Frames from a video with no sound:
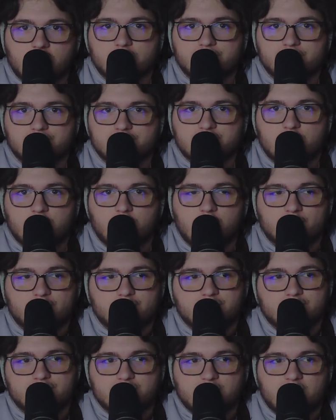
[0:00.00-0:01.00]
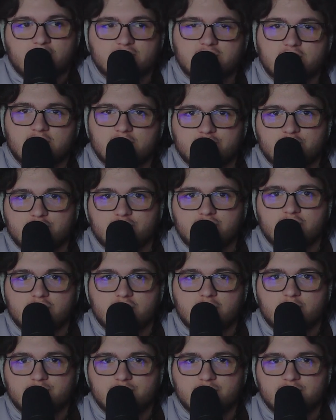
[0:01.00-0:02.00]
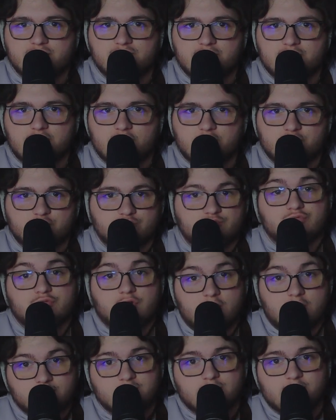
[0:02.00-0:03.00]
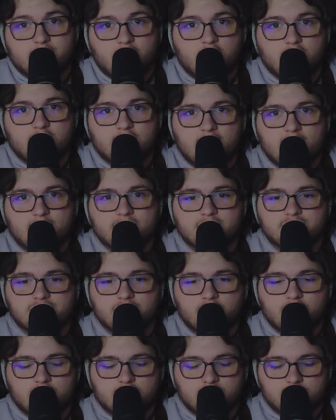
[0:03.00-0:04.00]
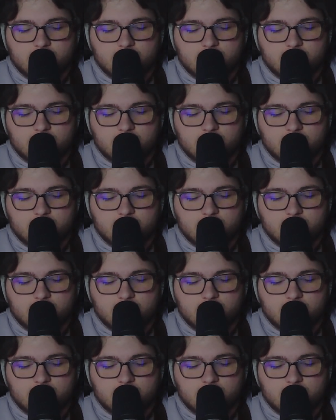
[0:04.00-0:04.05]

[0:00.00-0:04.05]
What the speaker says: So I'm guessing if you look up this video, you probably already have a guitar,